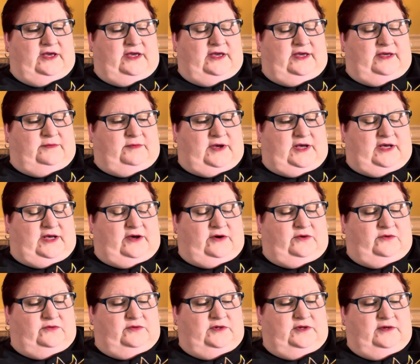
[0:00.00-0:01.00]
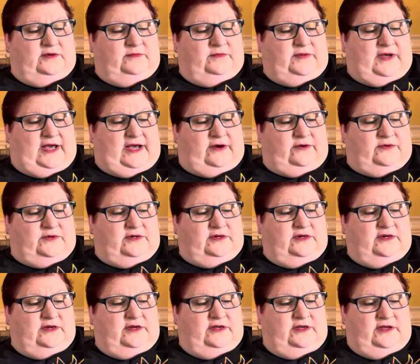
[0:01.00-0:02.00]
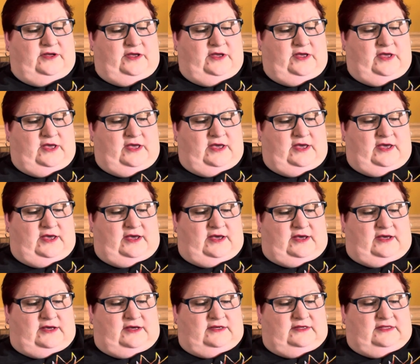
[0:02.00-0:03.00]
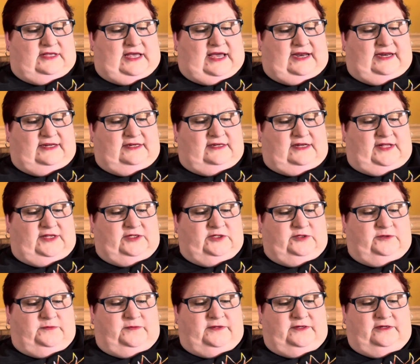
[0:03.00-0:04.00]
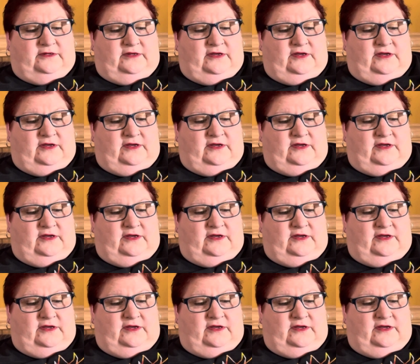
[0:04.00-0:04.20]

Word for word: in my own power. That acknowledgement